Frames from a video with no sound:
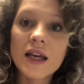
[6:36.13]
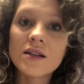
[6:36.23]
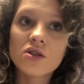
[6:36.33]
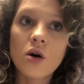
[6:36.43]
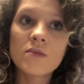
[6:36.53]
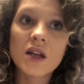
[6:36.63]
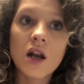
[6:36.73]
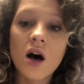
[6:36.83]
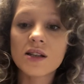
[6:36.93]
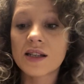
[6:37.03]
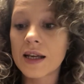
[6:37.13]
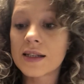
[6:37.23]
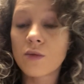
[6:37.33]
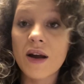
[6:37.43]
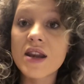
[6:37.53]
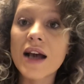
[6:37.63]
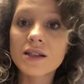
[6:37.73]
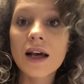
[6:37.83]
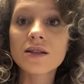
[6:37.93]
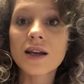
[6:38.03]
These DOMS are lasting until my
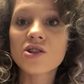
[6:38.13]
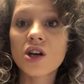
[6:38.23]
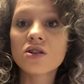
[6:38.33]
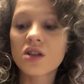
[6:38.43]
next leg session,